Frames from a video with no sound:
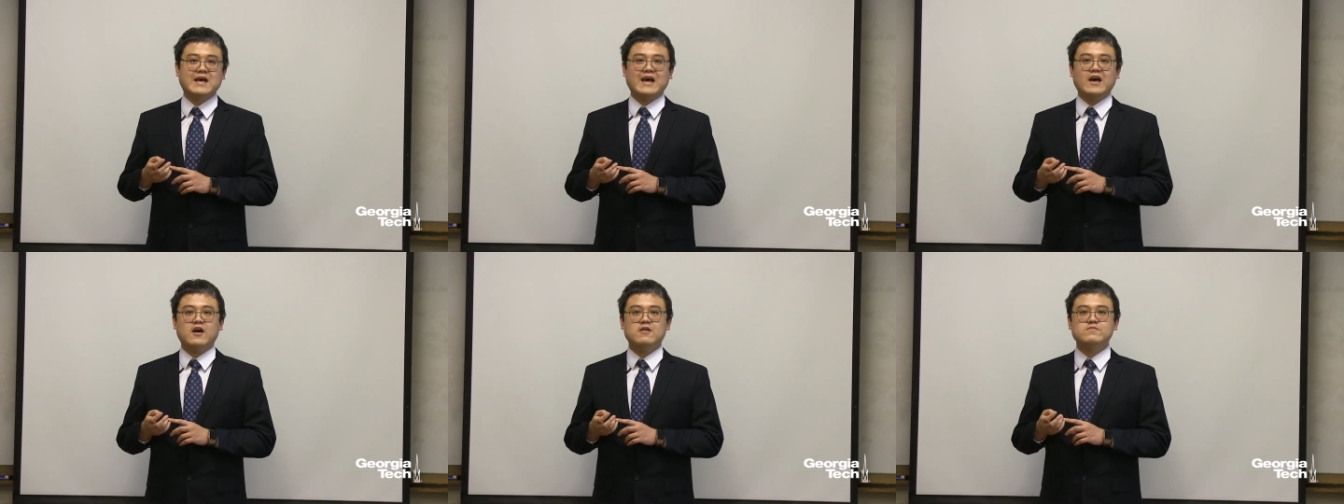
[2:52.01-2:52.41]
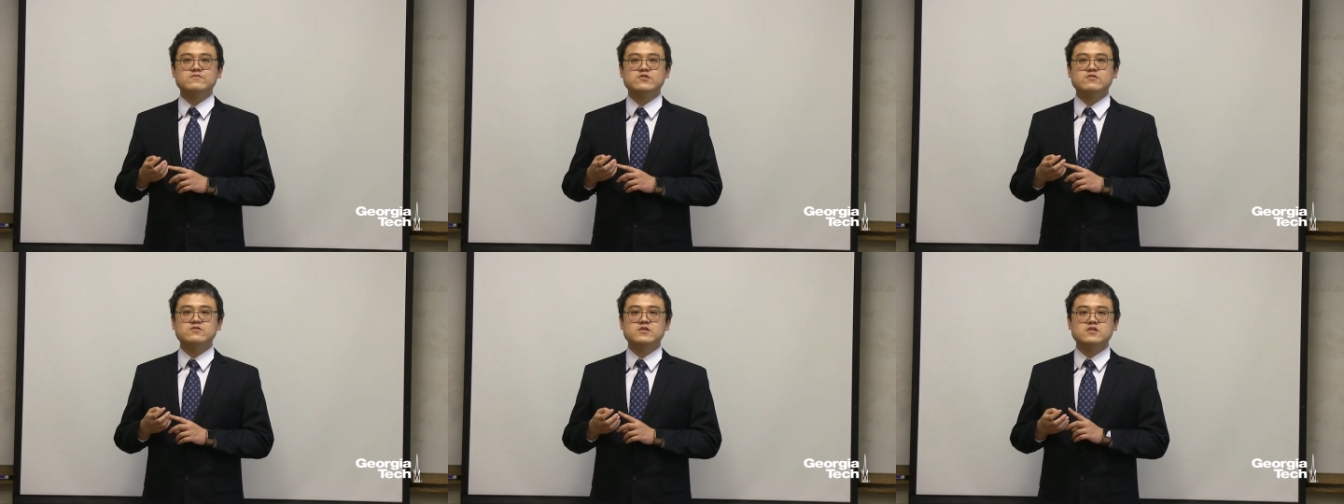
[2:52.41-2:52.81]

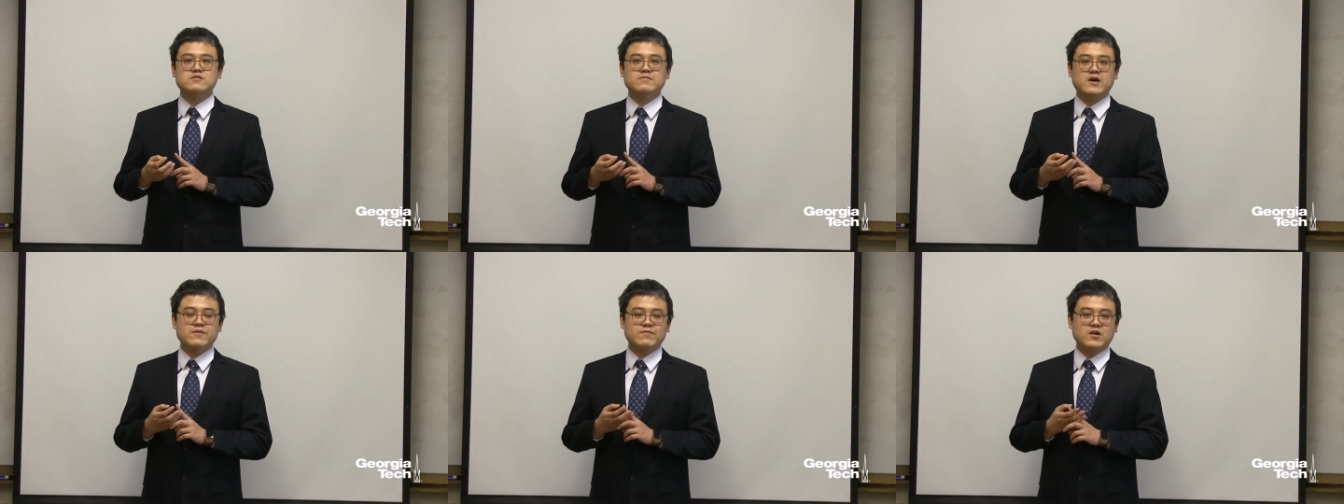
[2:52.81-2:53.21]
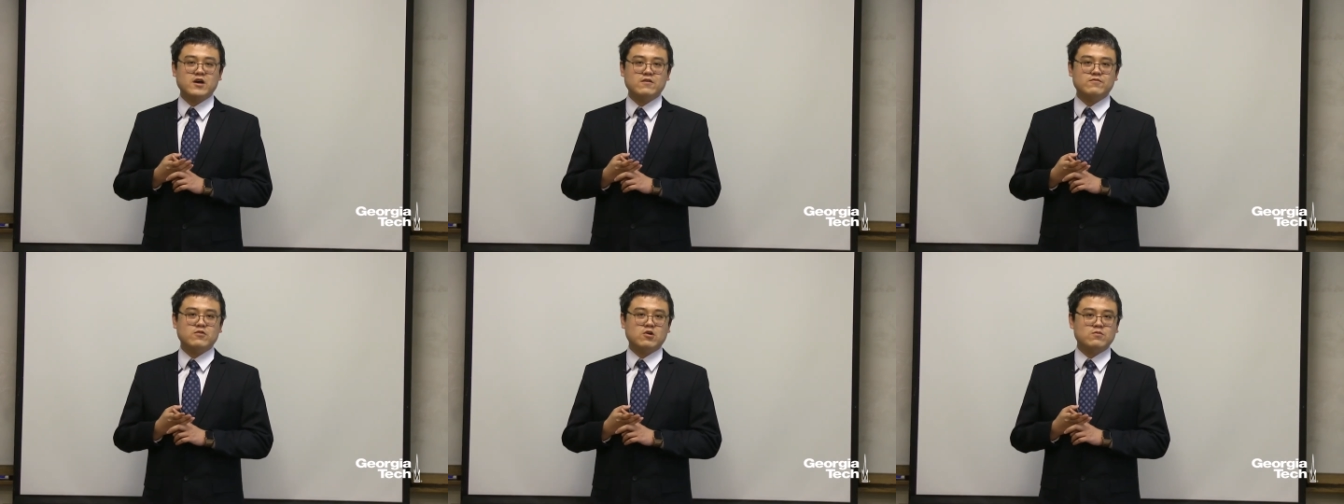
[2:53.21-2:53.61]
I'm using my
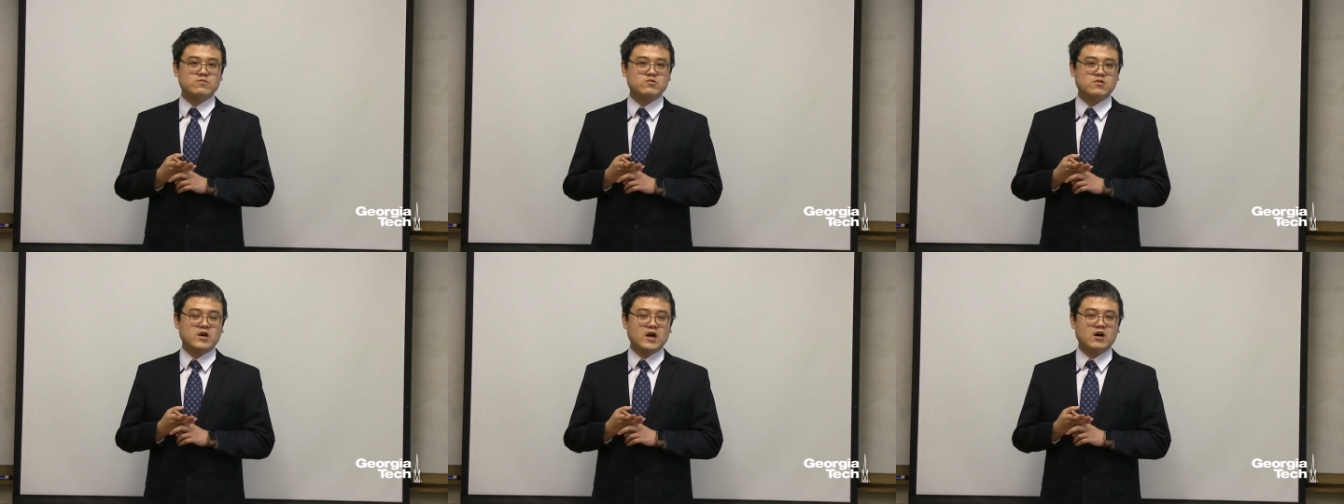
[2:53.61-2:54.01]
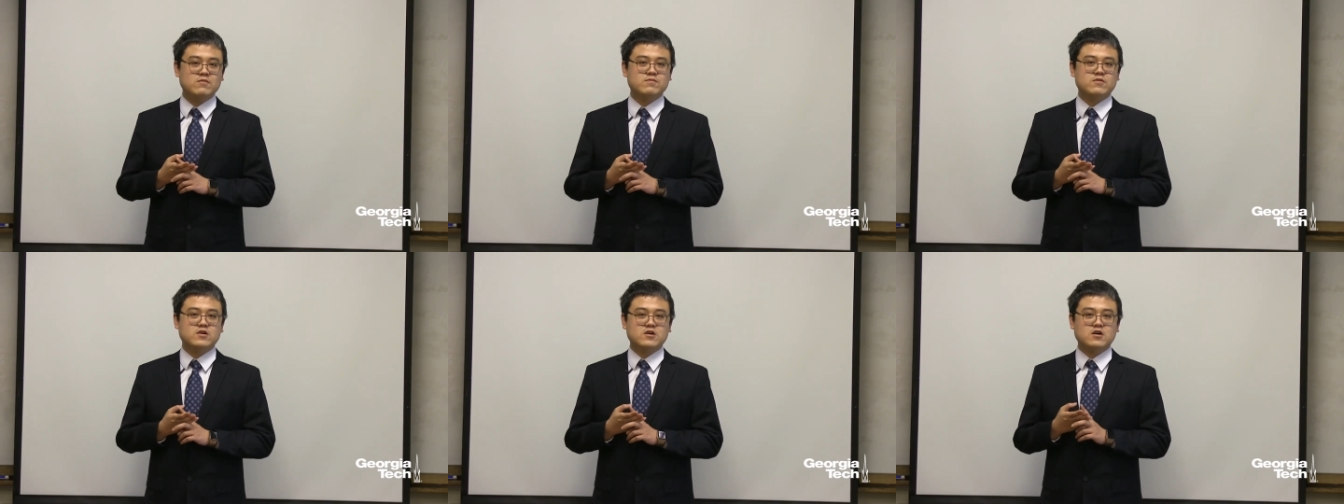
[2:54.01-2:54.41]
platform to
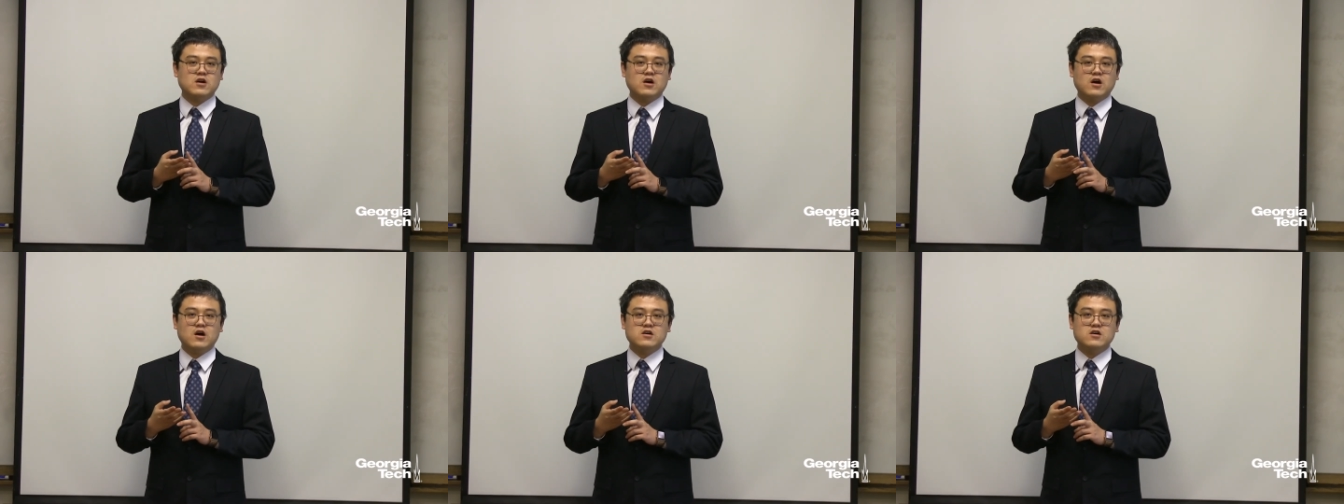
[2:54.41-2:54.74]
help